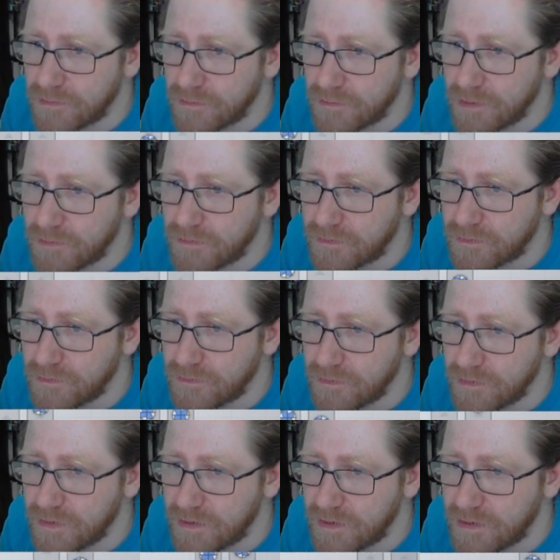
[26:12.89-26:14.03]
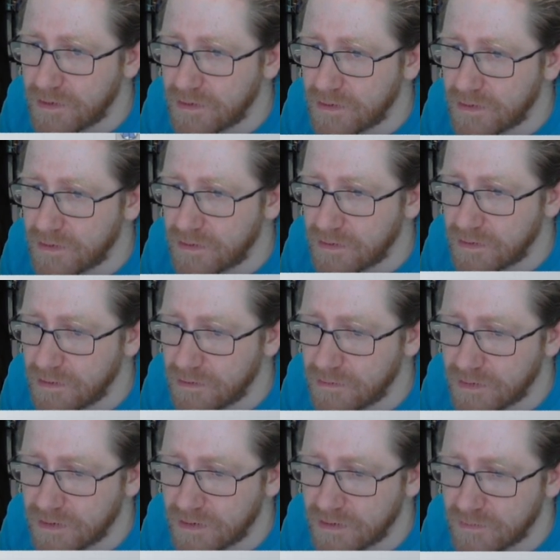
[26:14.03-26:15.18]
route over here
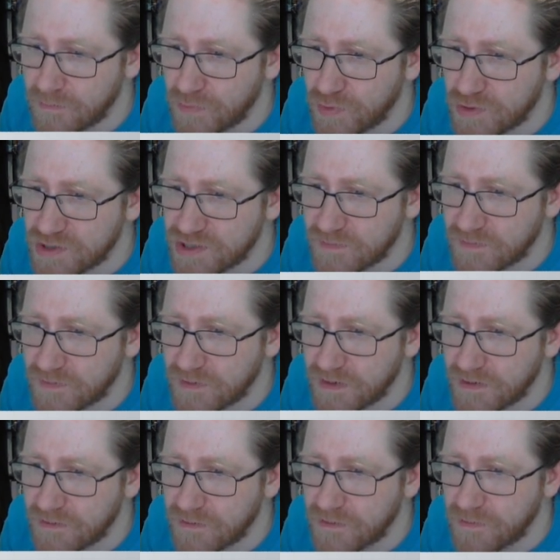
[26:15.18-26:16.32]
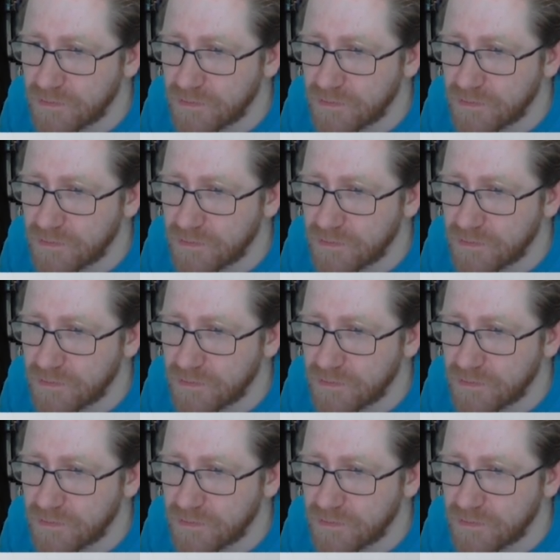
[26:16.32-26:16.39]
and merge them together